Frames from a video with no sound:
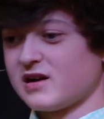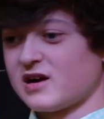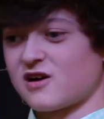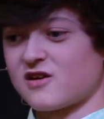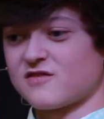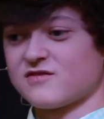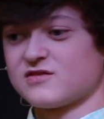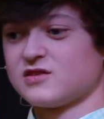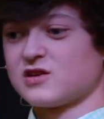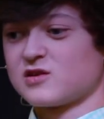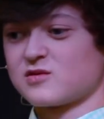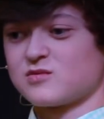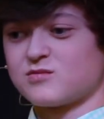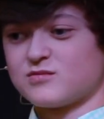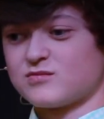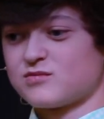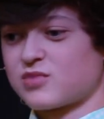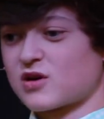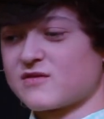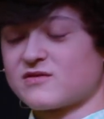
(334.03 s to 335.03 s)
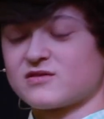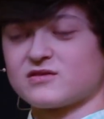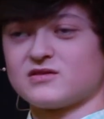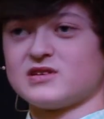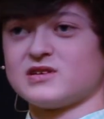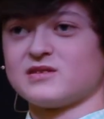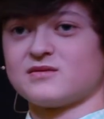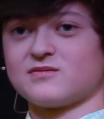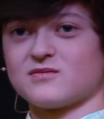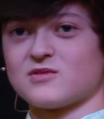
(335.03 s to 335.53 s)
off of your
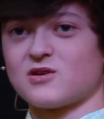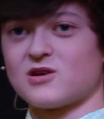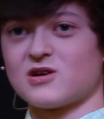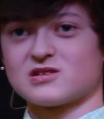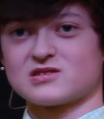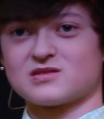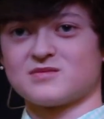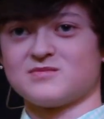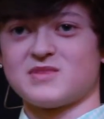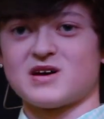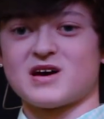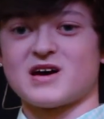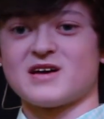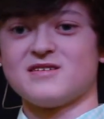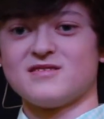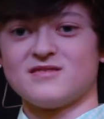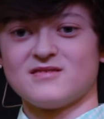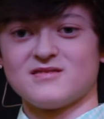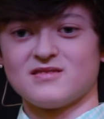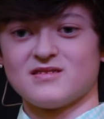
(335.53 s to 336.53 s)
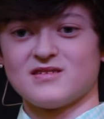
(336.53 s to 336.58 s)
perfectly awesome bed,